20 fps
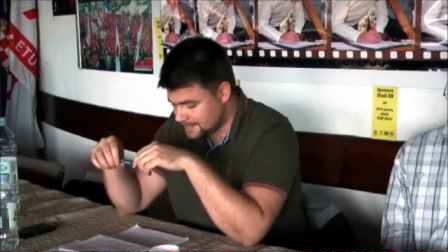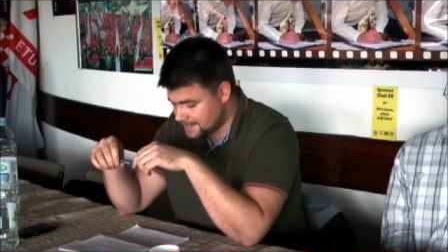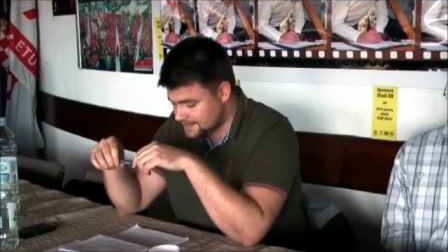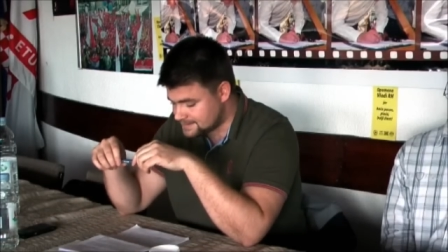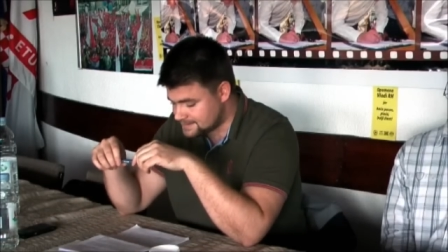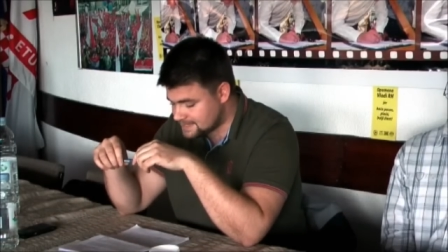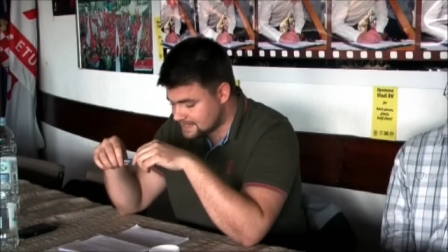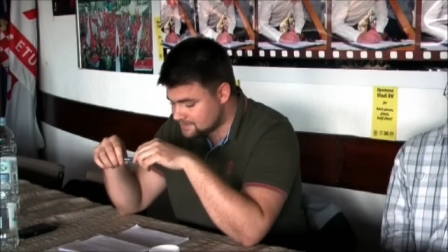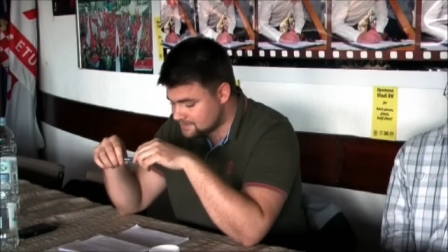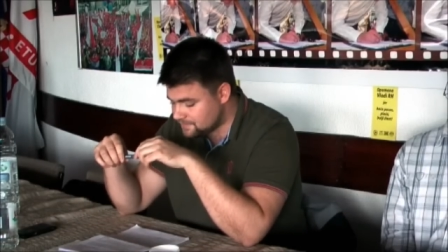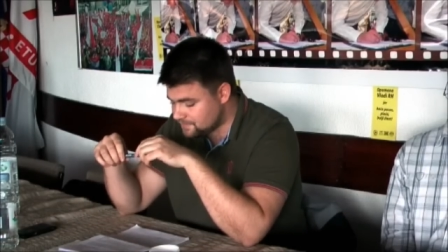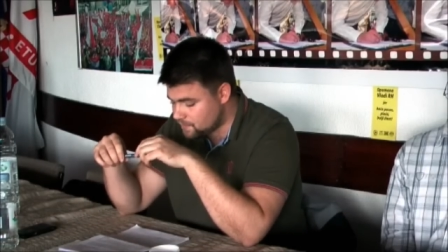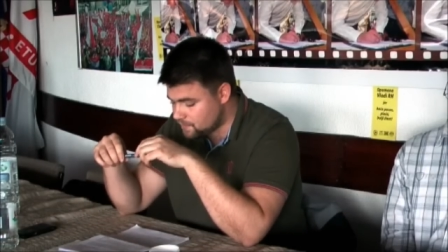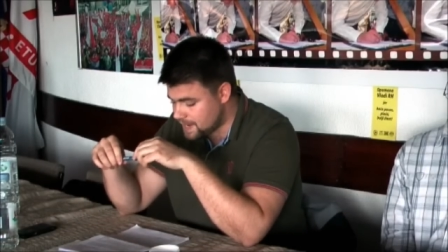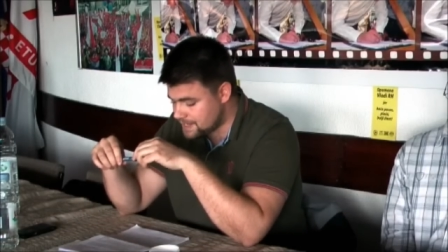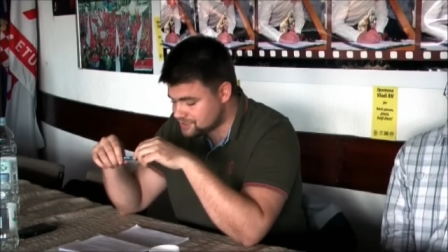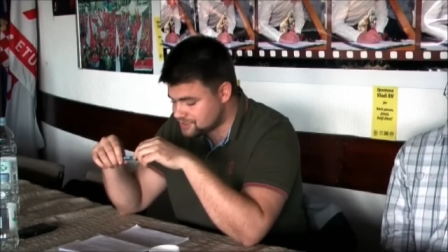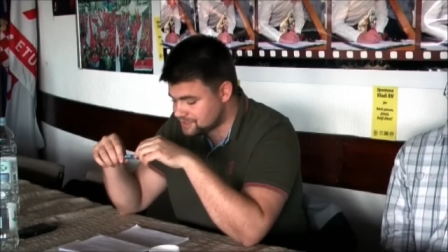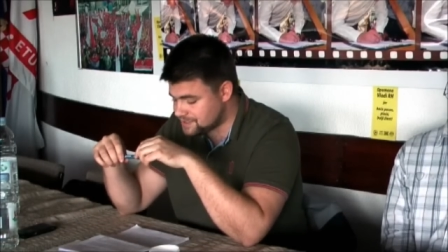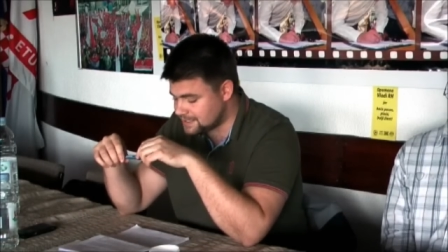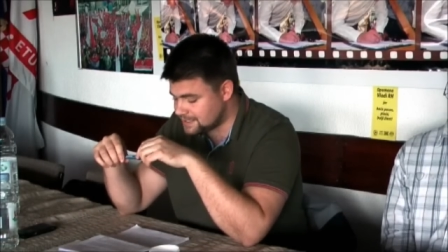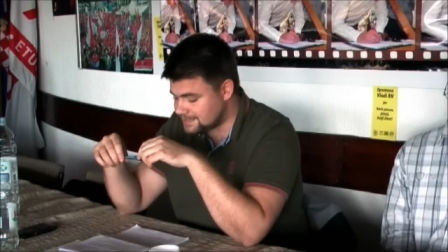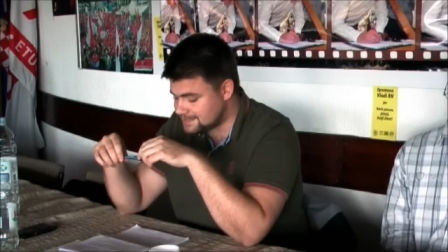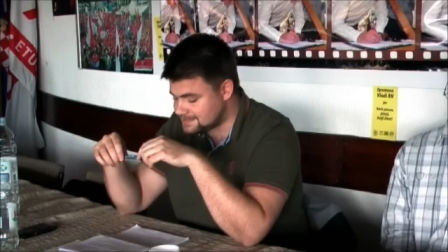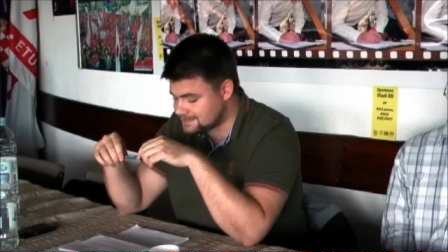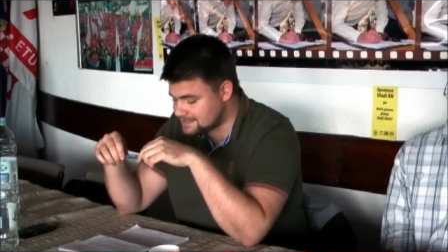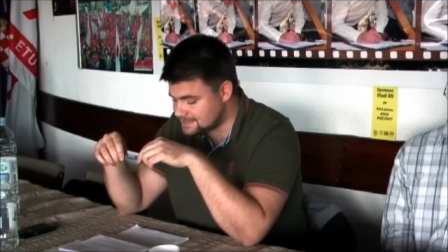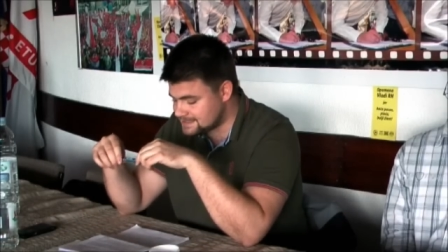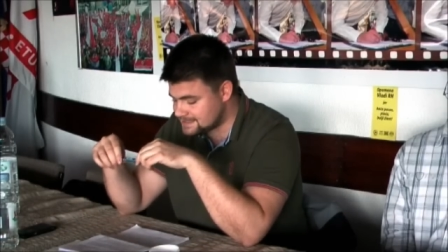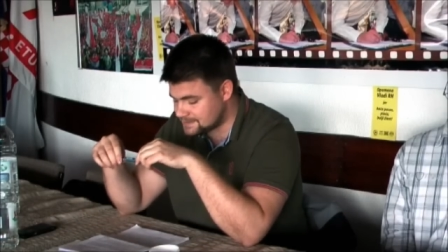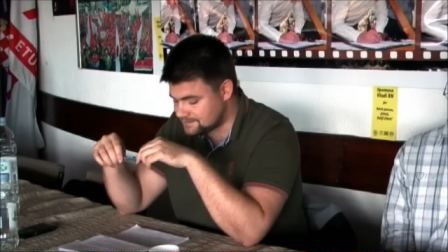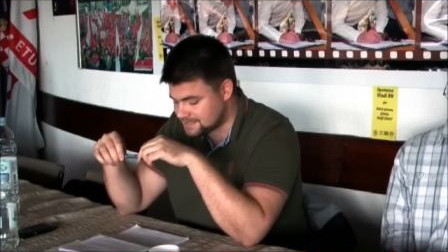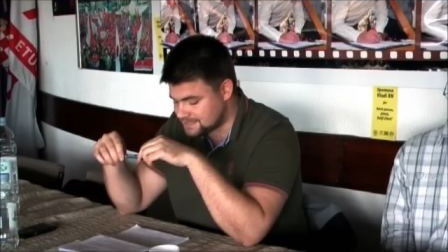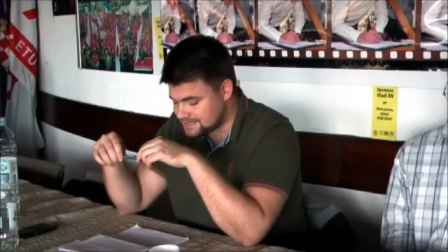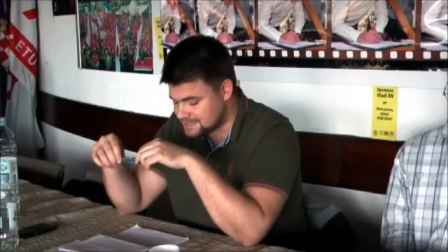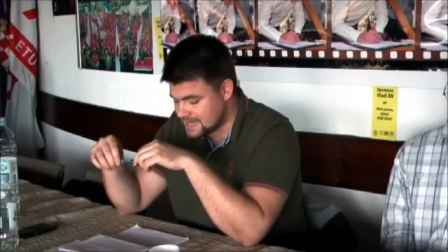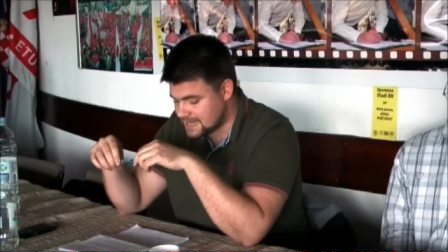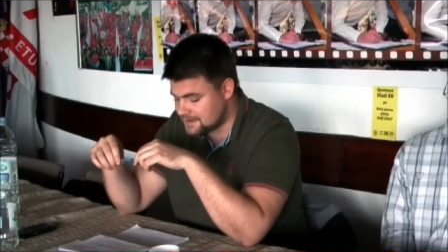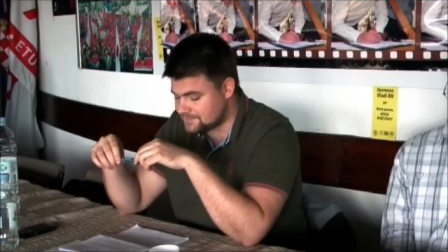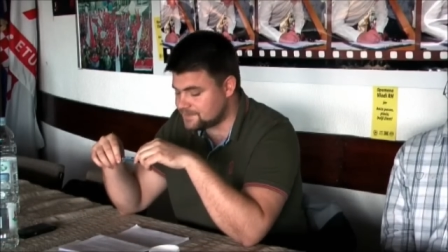Instead of questioning the system
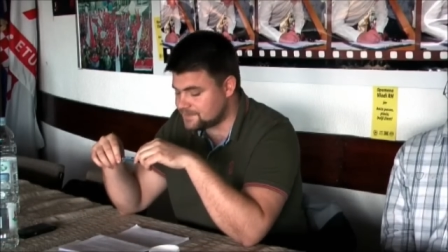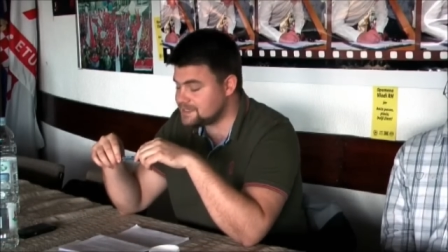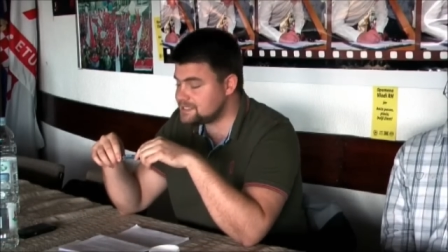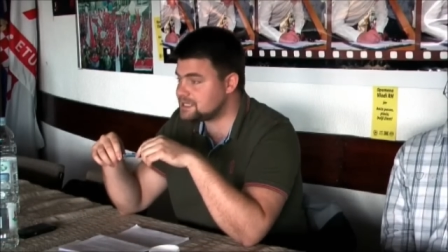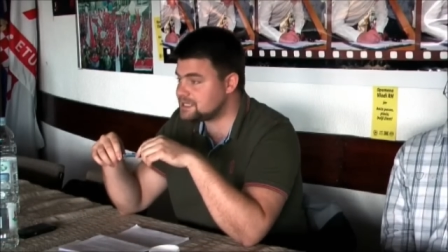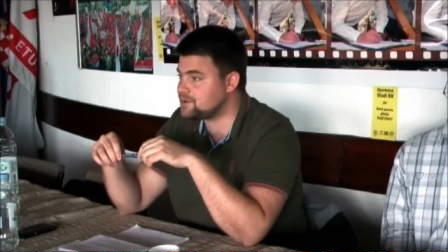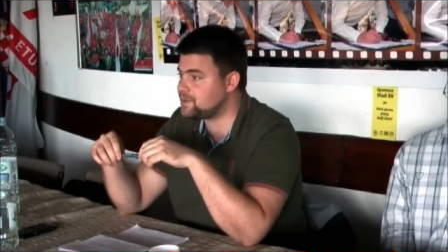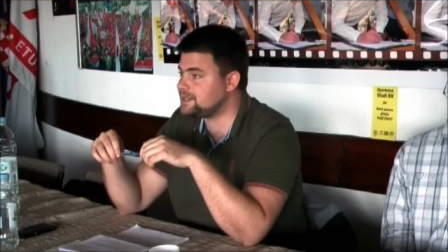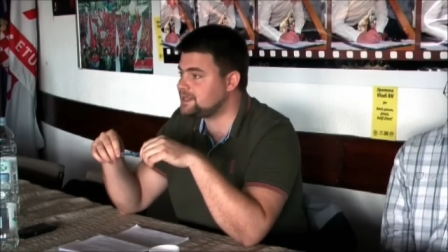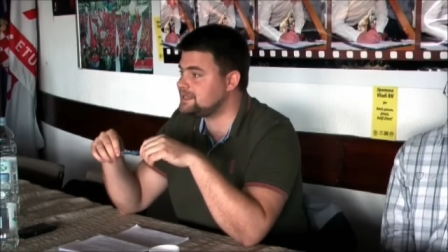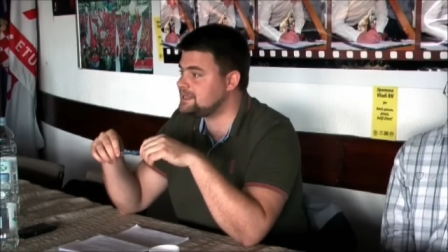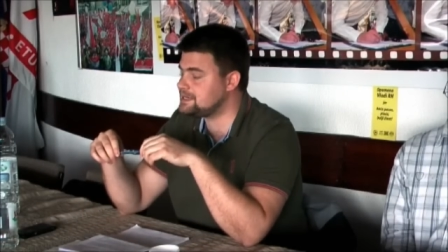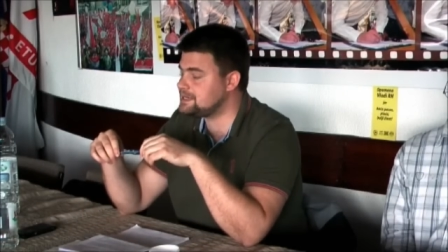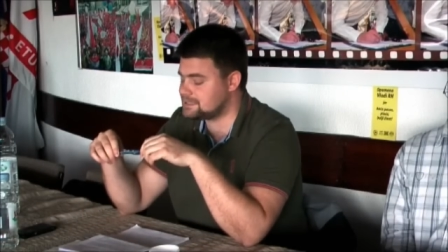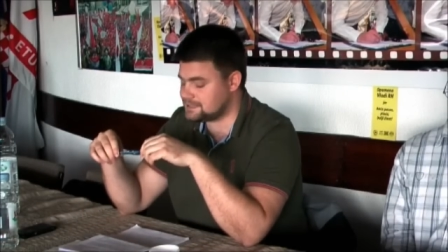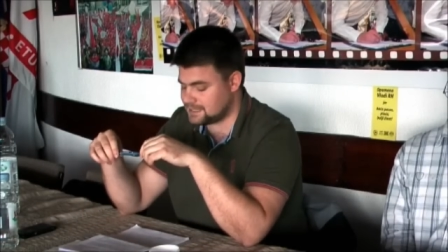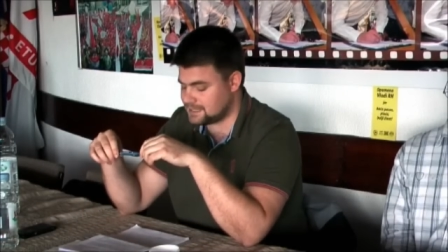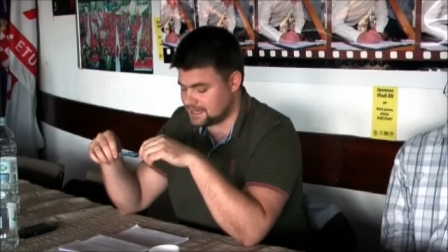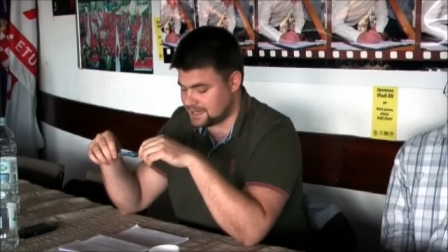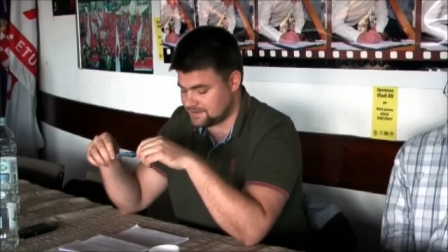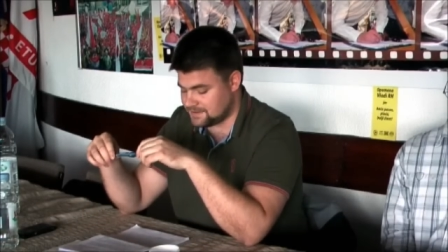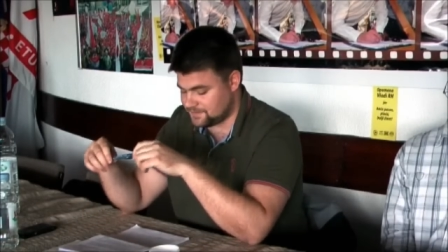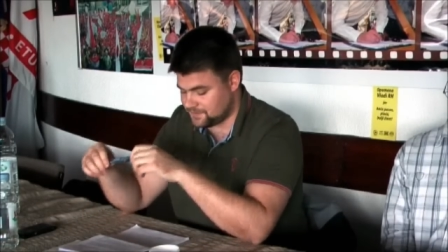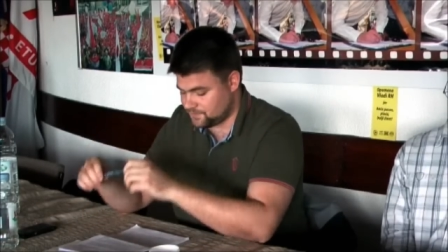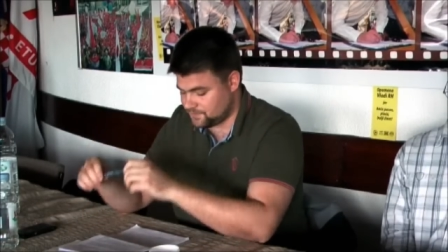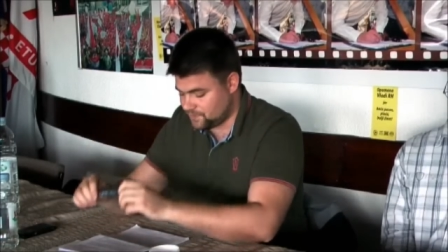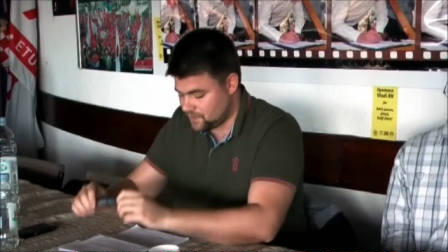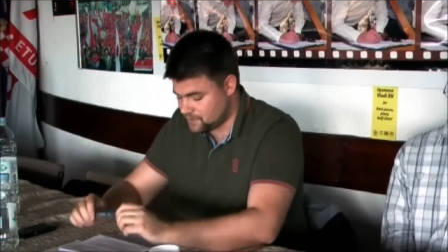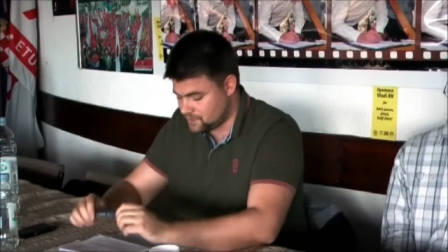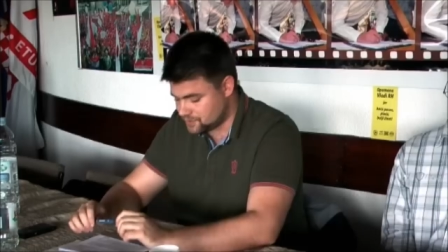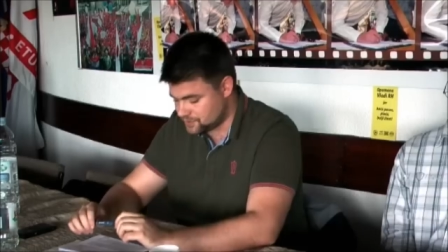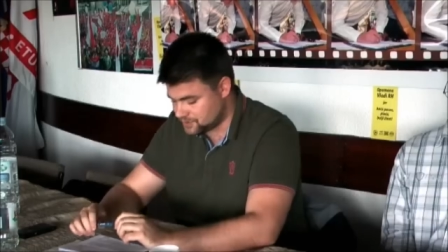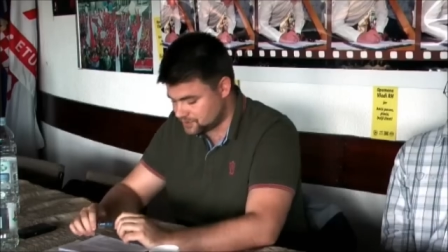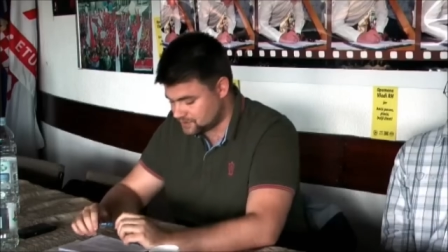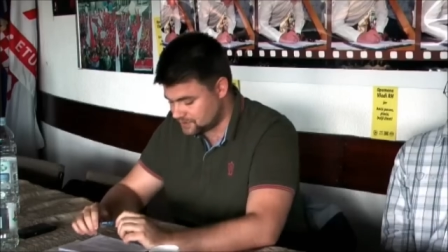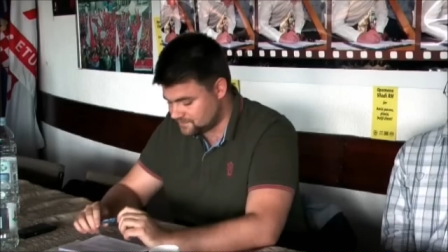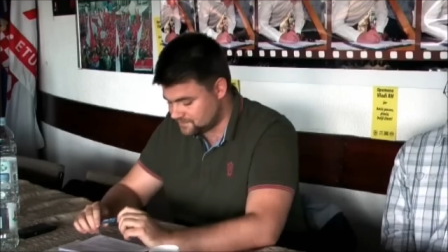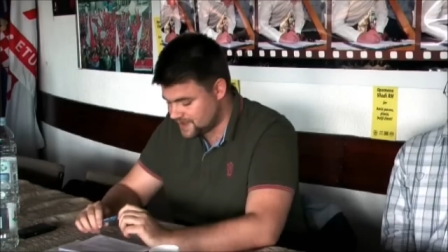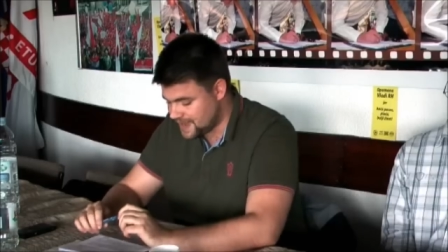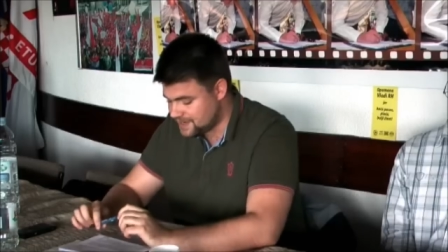itself, these critiques have focused
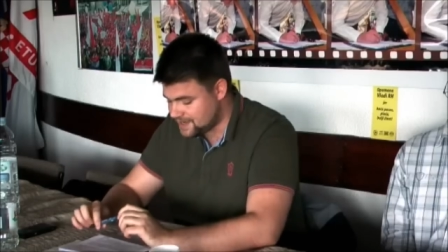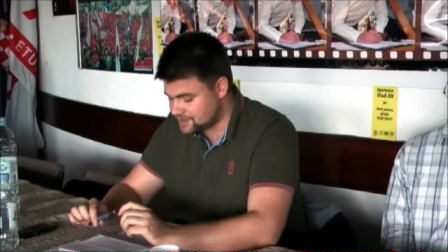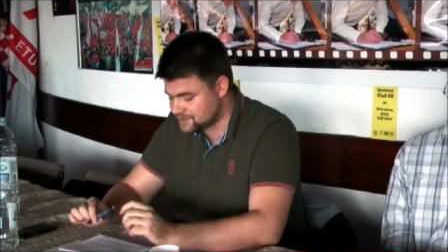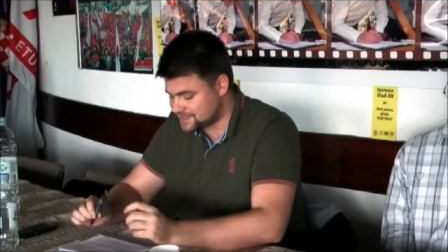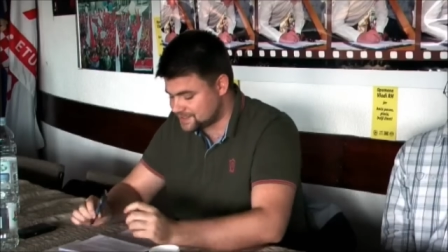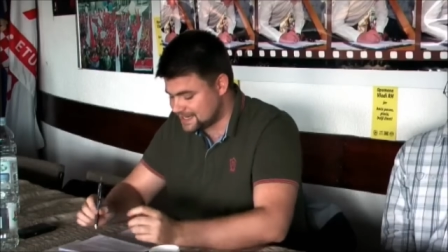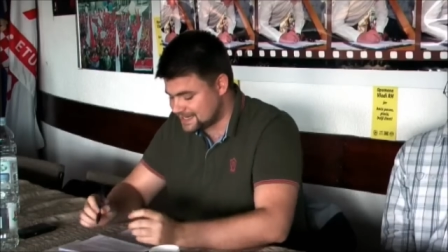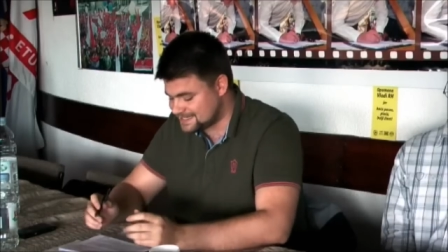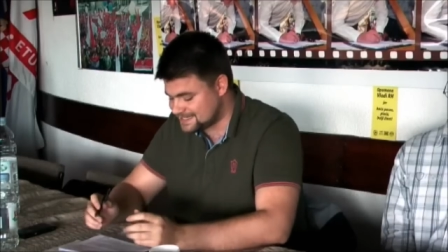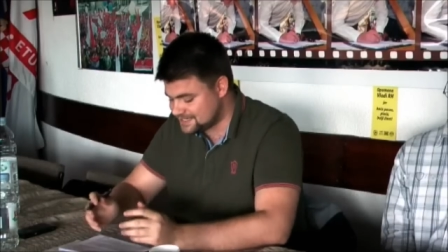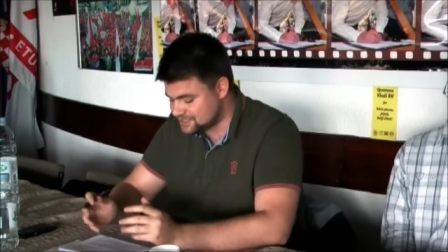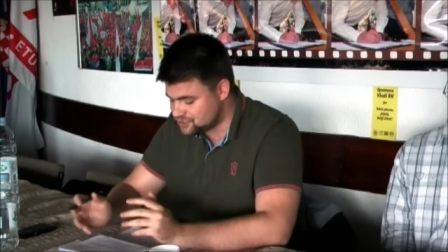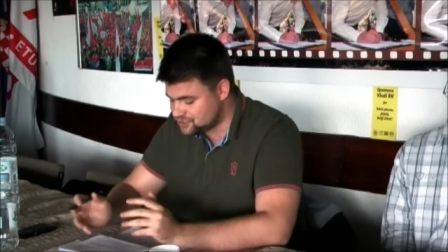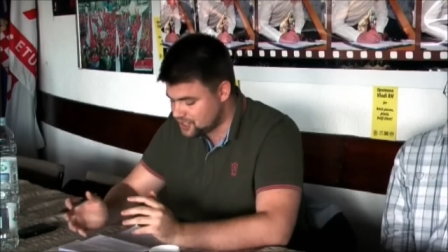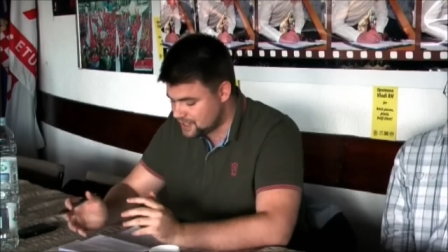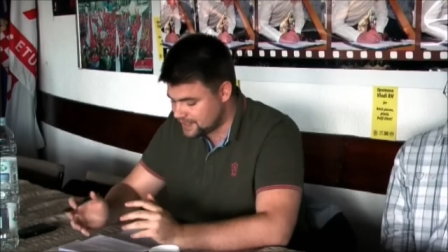on various ex